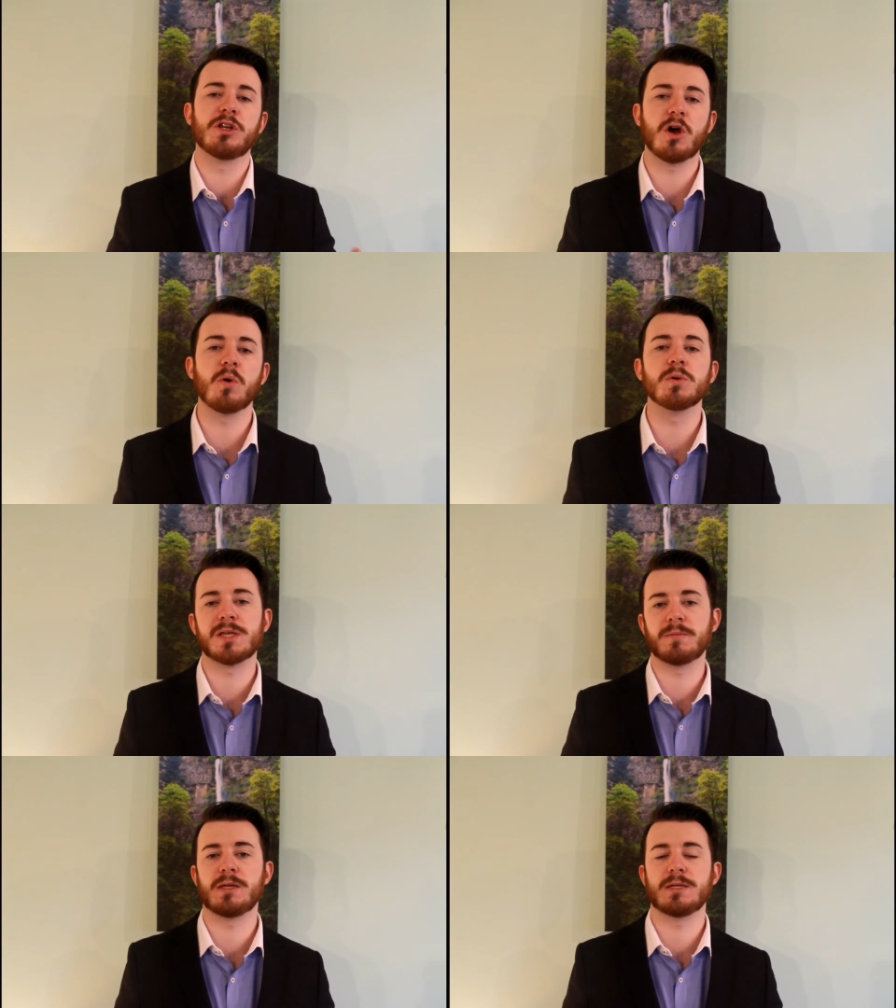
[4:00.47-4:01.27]
know some
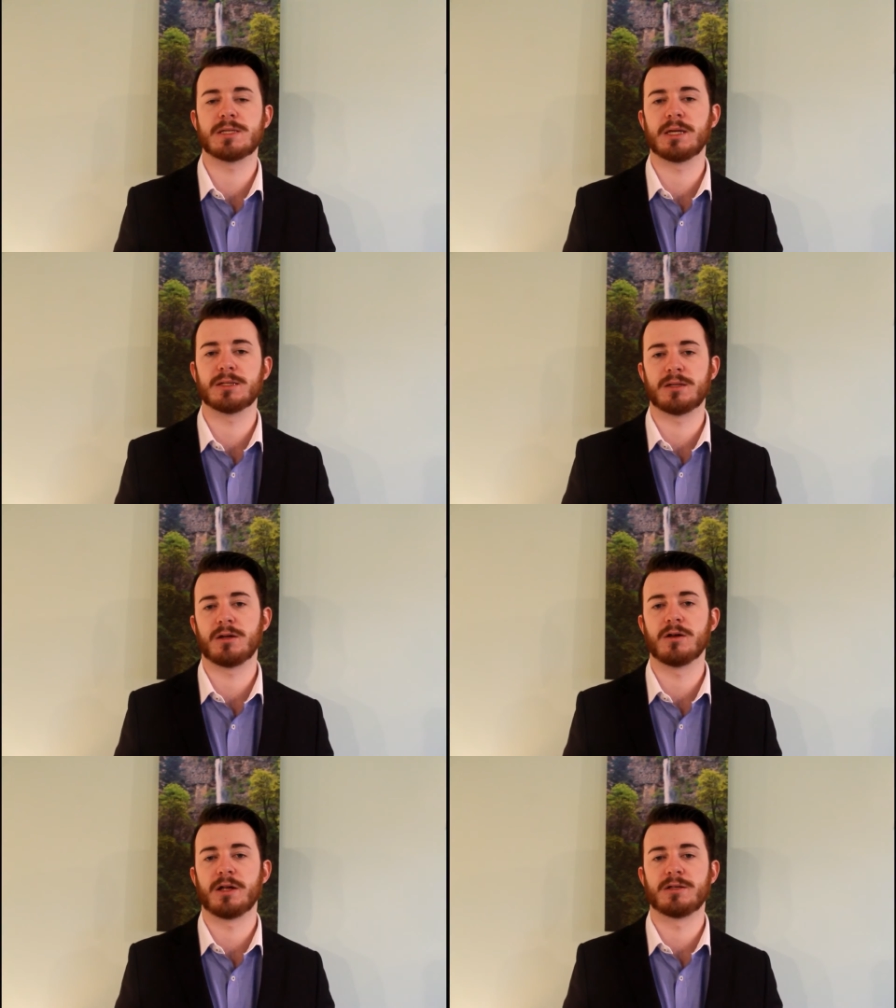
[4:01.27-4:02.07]
of these things in the
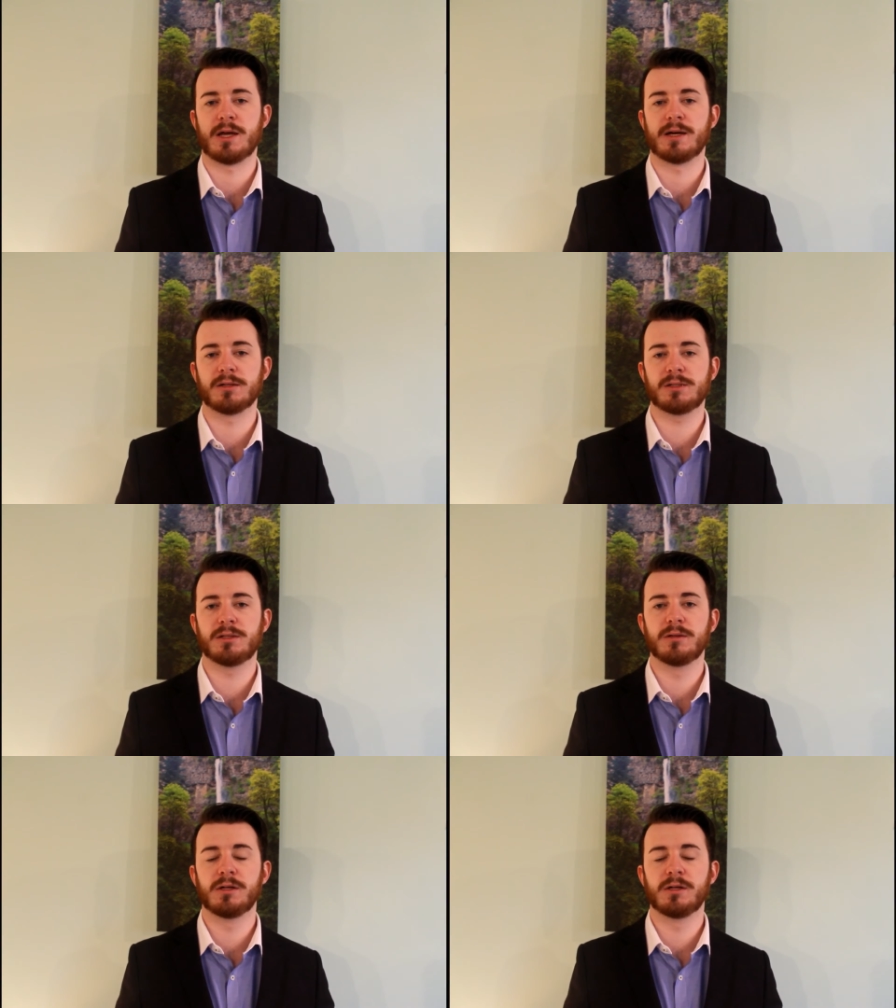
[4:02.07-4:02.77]
context.